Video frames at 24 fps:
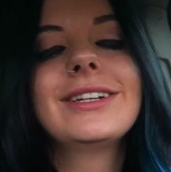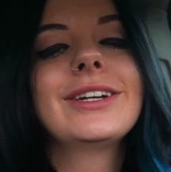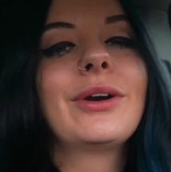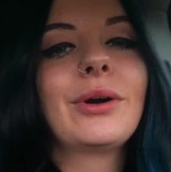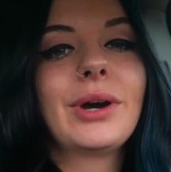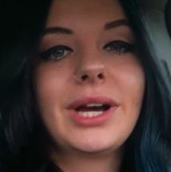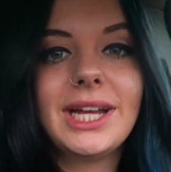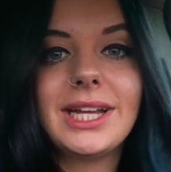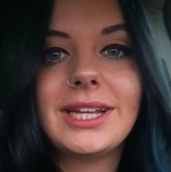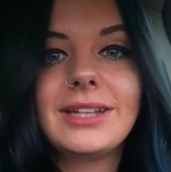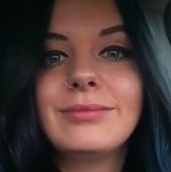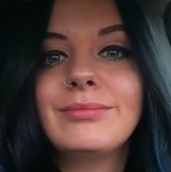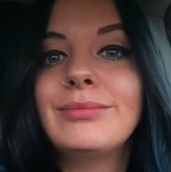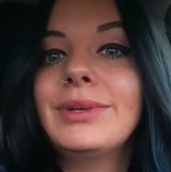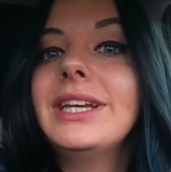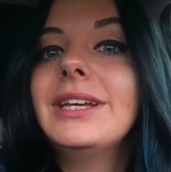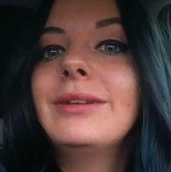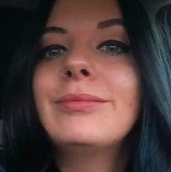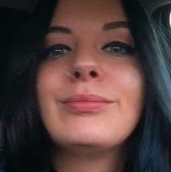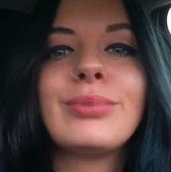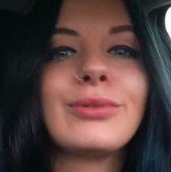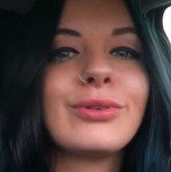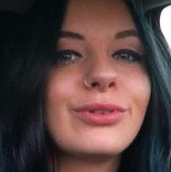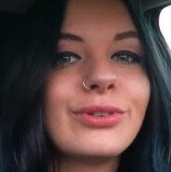Go ahead and
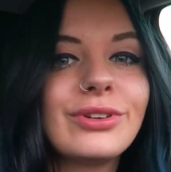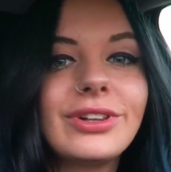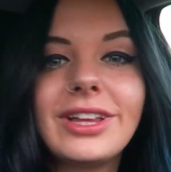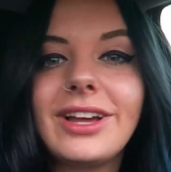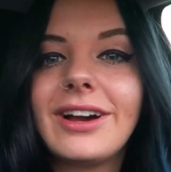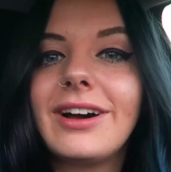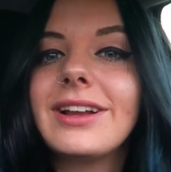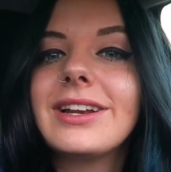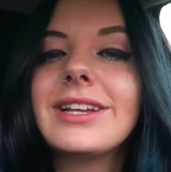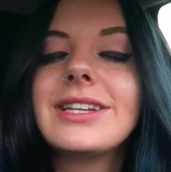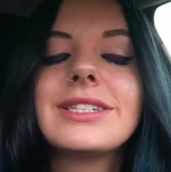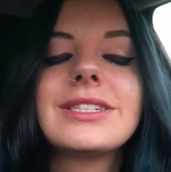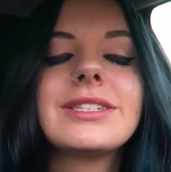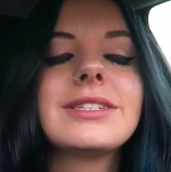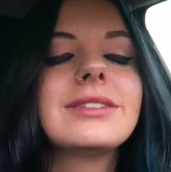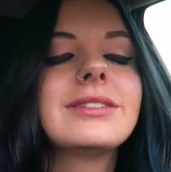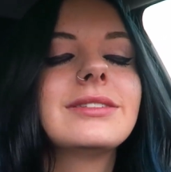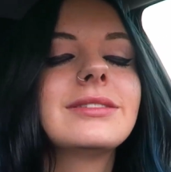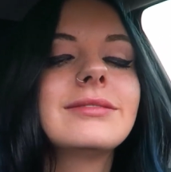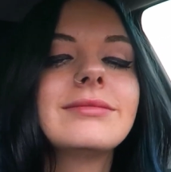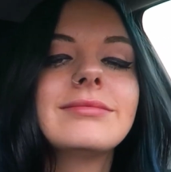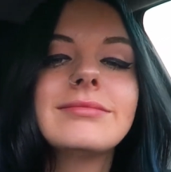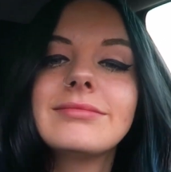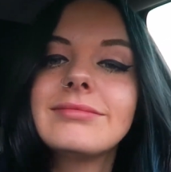be brutally honest.